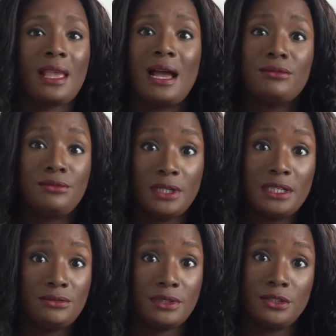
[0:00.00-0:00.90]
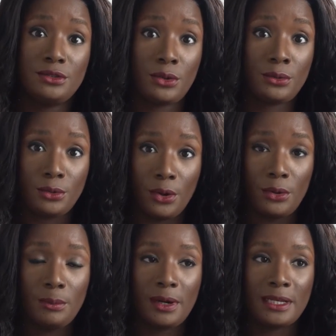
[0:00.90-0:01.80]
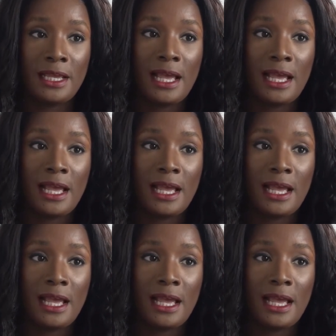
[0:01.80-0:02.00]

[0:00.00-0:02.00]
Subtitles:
I really don't know, but